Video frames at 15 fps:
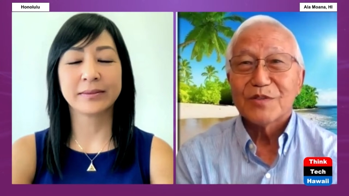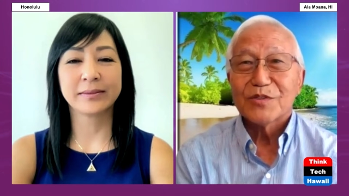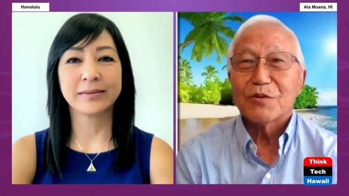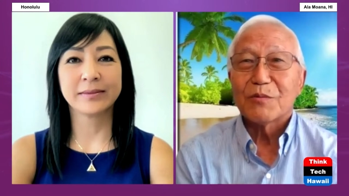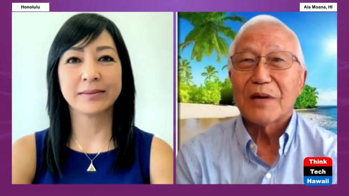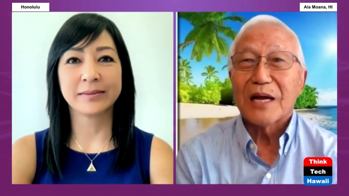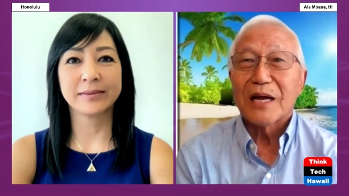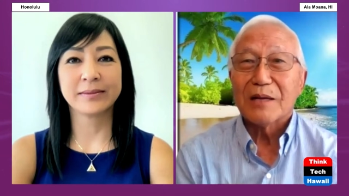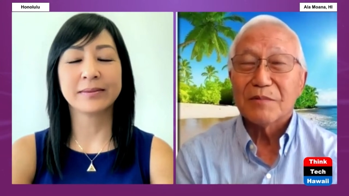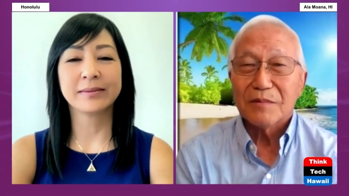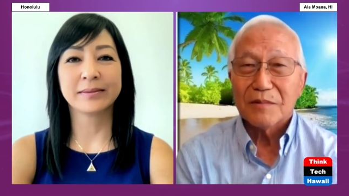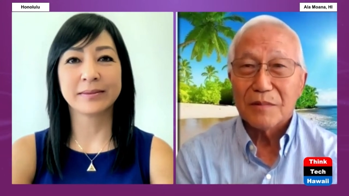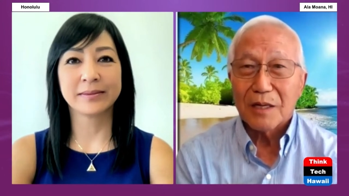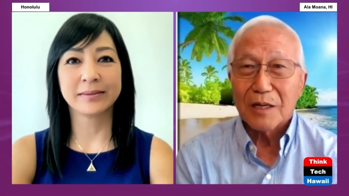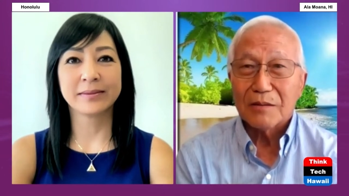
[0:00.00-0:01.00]
Speaker 1: So my
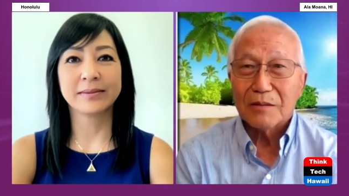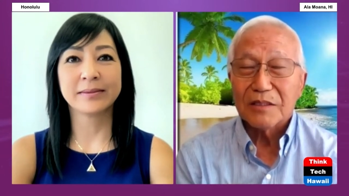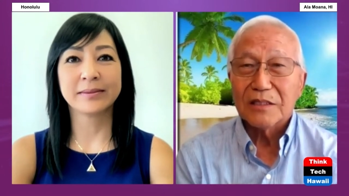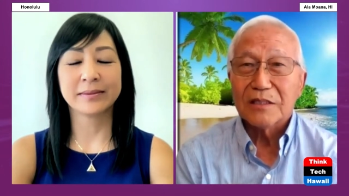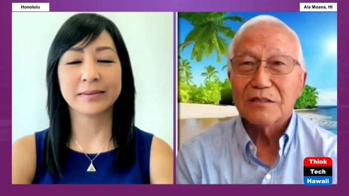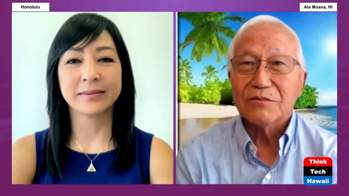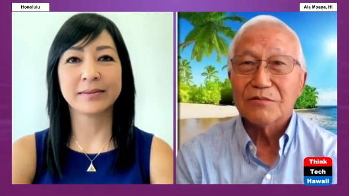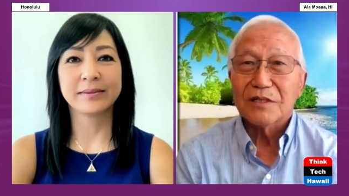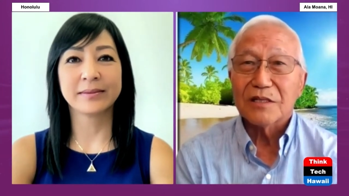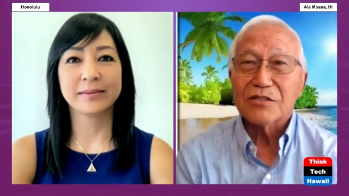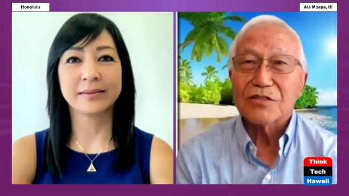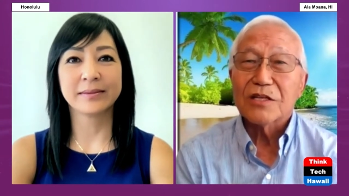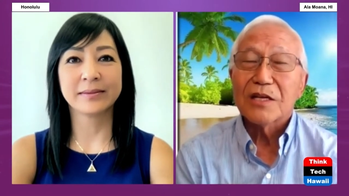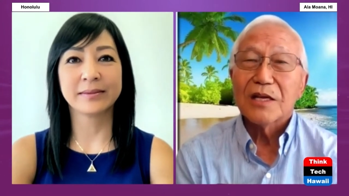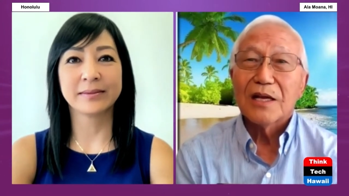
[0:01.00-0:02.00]
uh, deal
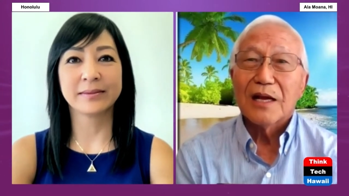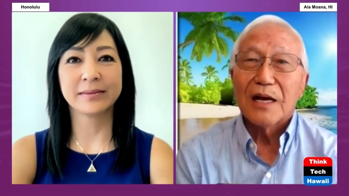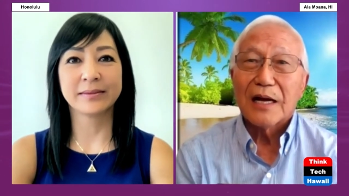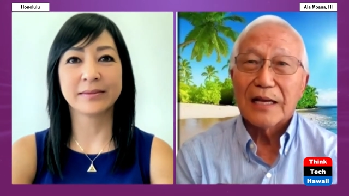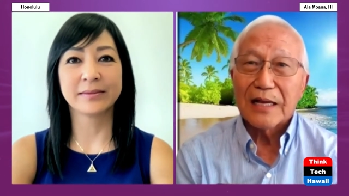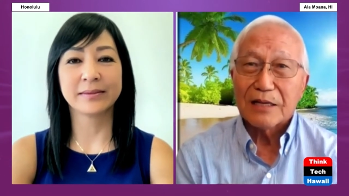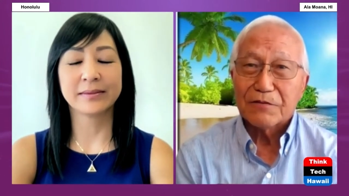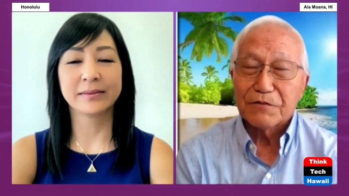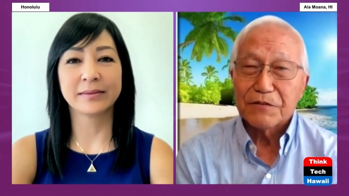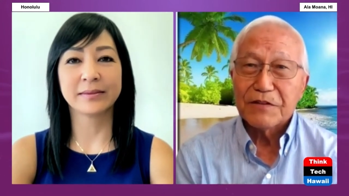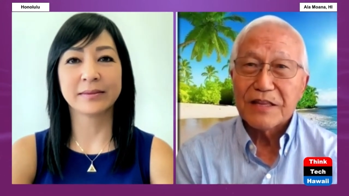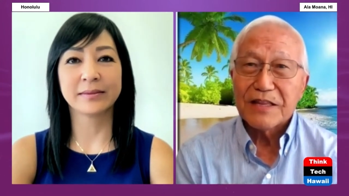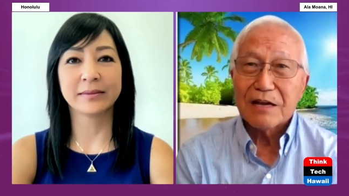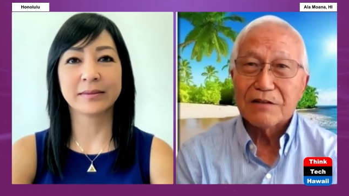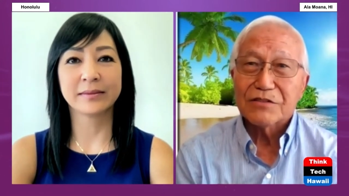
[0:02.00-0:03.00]
was I got
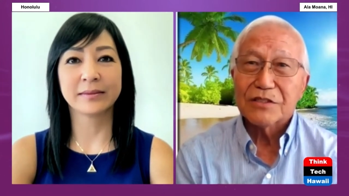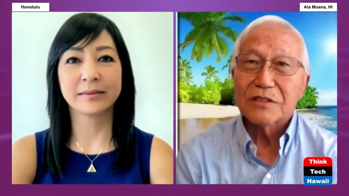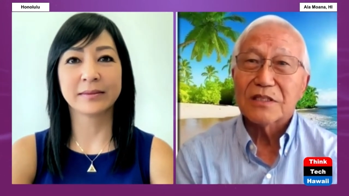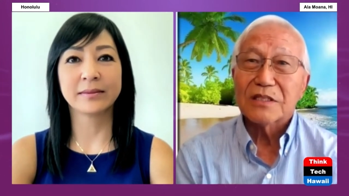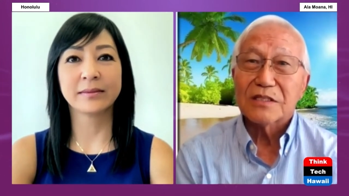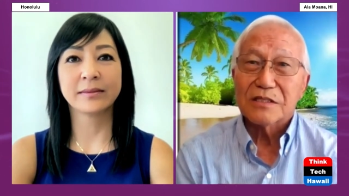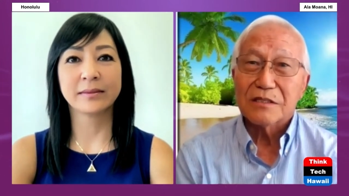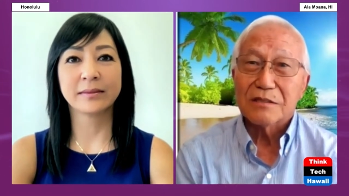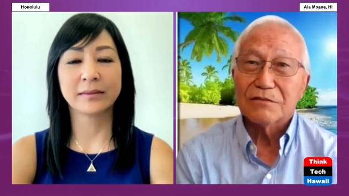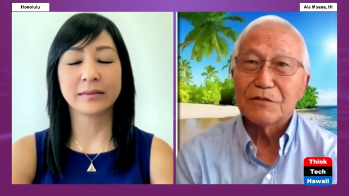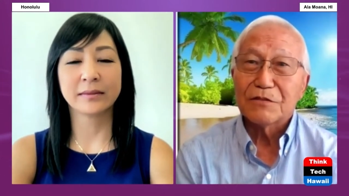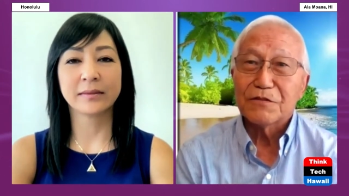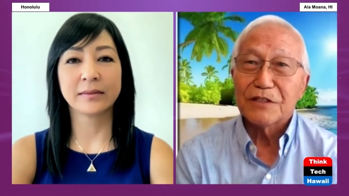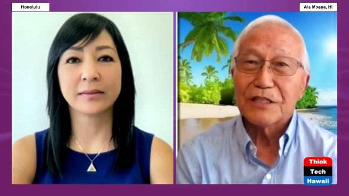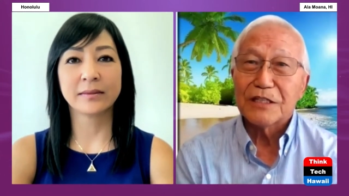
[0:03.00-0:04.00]
fifteen thousand
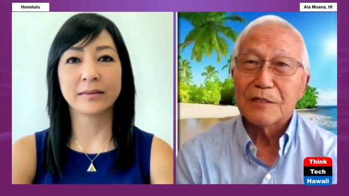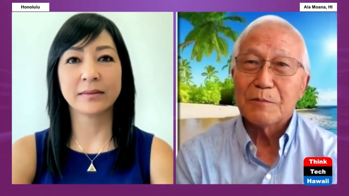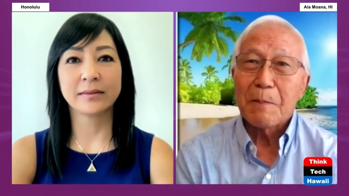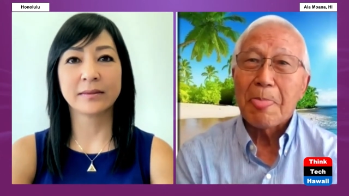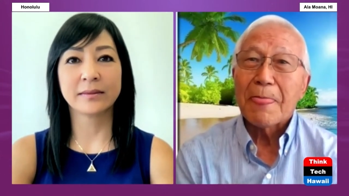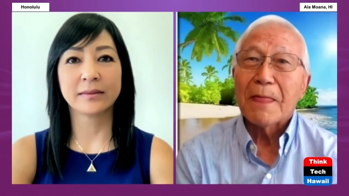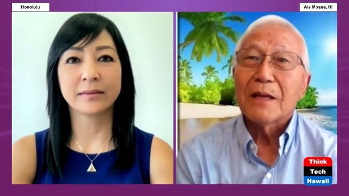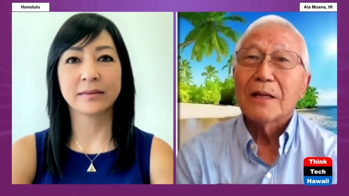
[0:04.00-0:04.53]
consulting fee.